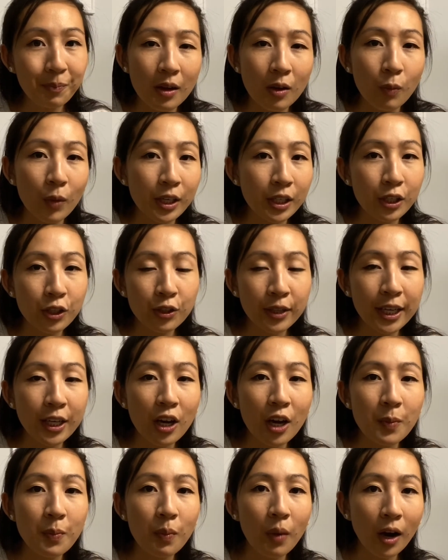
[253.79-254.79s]
When you trade
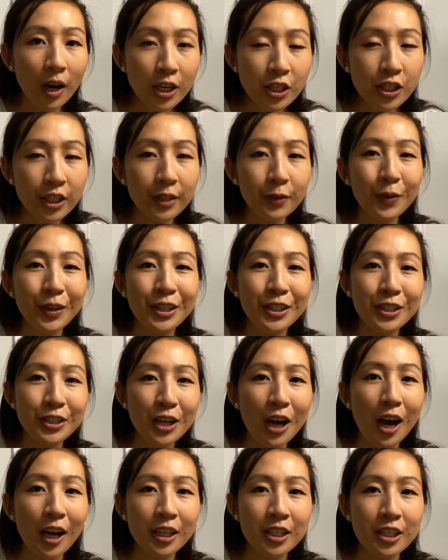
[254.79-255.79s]
on margin with
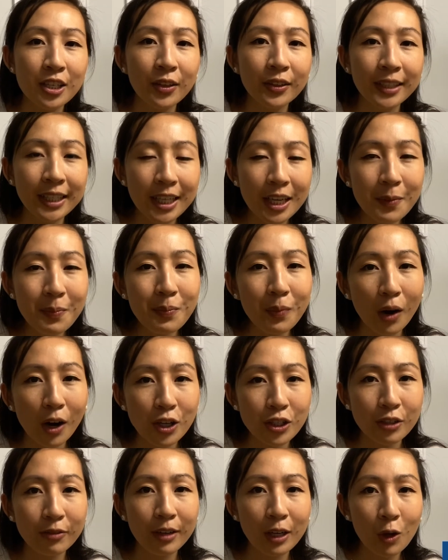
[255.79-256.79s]
stocks, you'll need a
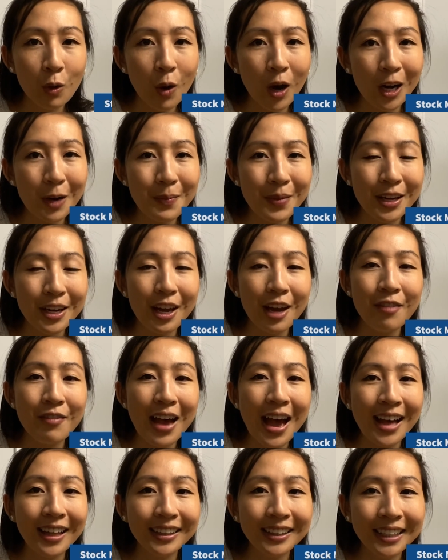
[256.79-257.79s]
margin requirement of
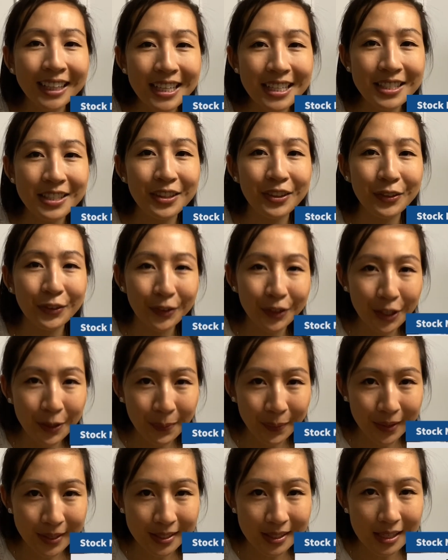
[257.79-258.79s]
at least
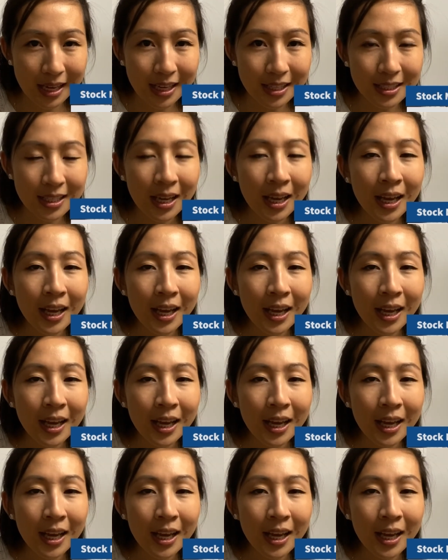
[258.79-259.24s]
30%,